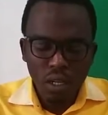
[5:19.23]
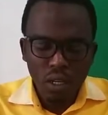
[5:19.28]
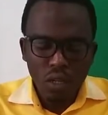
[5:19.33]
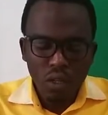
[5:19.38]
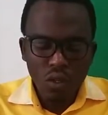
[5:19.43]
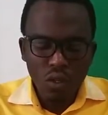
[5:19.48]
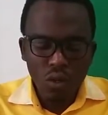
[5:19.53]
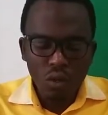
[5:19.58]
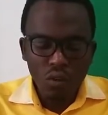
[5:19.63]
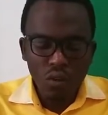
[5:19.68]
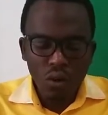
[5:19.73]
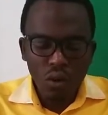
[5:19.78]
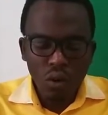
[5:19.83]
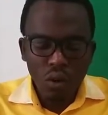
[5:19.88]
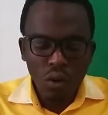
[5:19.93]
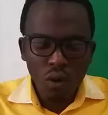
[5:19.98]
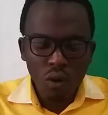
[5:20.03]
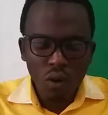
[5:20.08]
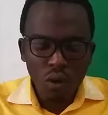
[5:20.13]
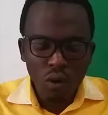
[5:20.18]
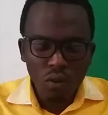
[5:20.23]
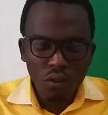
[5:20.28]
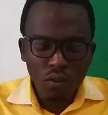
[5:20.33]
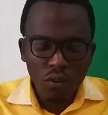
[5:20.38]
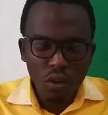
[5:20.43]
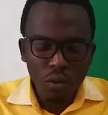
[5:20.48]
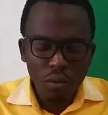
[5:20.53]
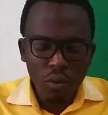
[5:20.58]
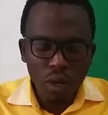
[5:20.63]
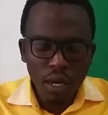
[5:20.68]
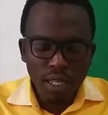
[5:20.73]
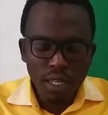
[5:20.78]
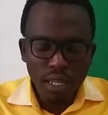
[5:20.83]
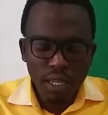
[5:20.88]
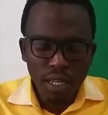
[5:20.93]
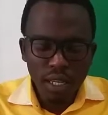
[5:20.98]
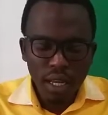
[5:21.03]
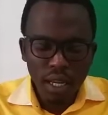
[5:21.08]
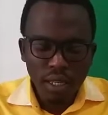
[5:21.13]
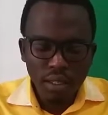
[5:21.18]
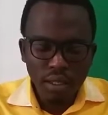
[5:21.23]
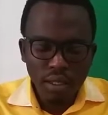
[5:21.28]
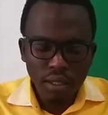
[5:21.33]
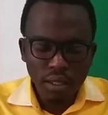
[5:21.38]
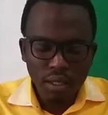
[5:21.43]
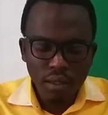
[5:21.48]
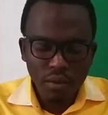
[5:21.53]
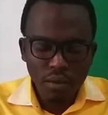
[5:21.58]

So from what I learned,